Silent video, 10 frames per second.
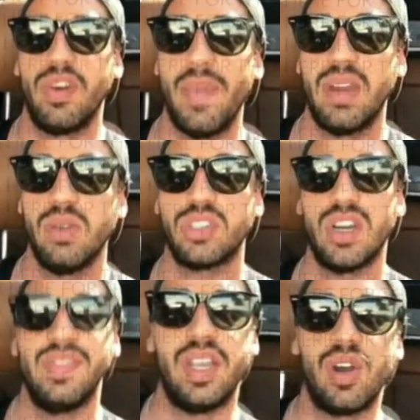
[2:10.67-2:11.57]
Amanda was
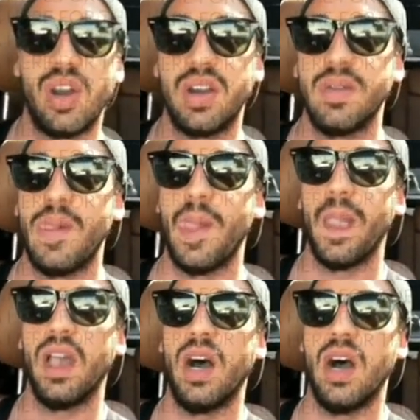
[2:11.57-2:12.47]
driving the car.
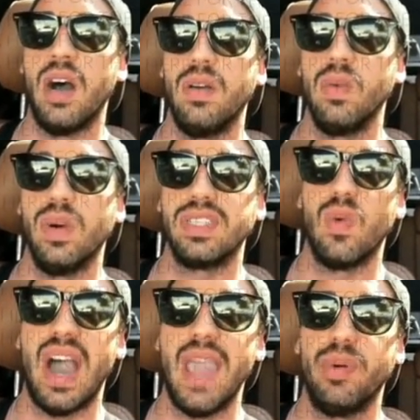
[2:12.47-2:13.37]
It was a
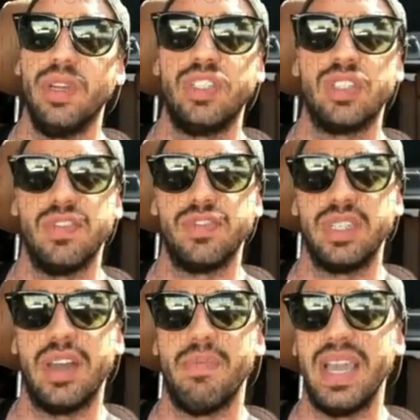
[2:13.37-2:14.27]
white police officer
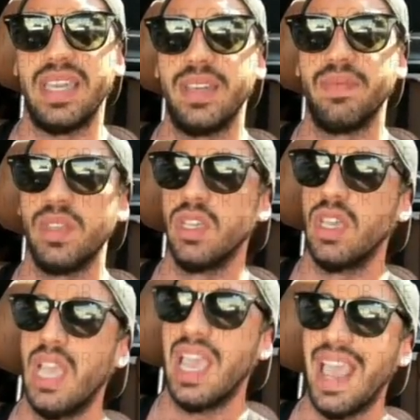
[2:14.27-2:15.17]
in a bike,
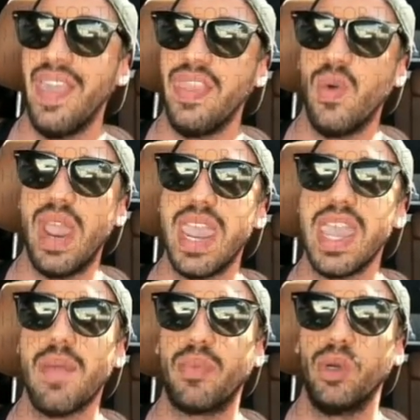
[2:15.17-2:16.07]
and the way
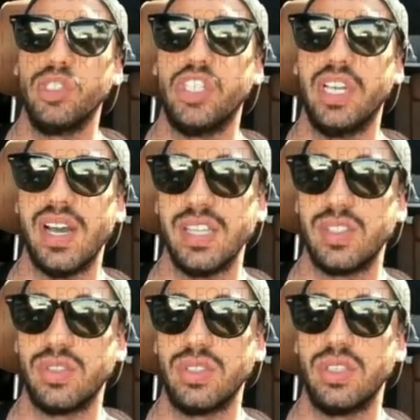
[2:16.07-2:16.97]
he approached
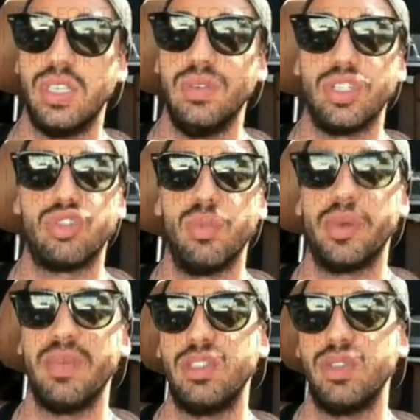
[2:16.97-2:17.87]
us, he was
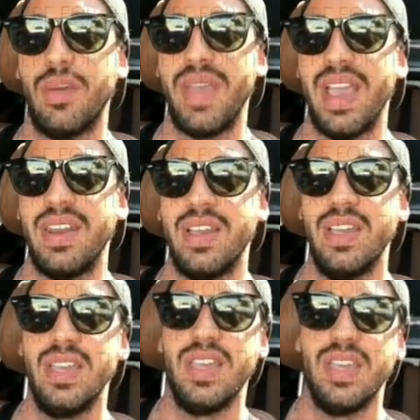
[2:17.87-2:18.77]
super mean to Amanda.
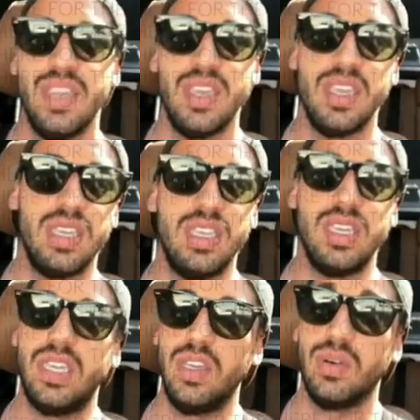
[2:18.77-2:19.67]

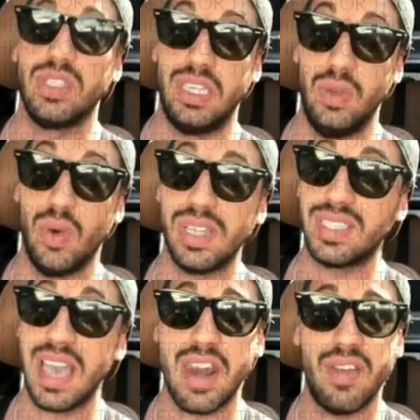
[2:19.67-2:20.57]
He was
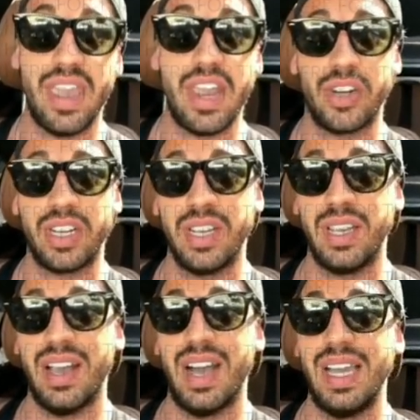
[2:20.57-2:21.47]
kind of
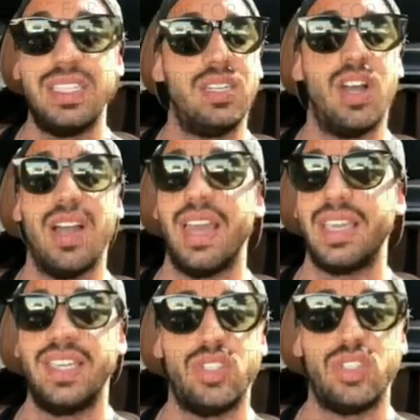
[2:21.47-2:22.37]
arrogant. I did not like
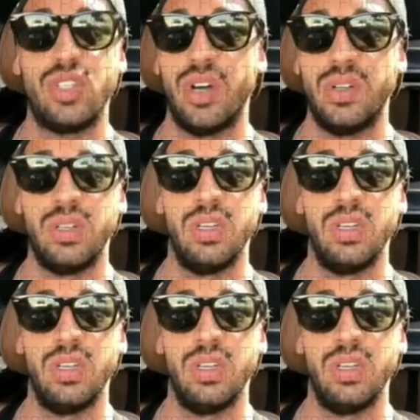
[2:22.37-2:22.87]
his tone.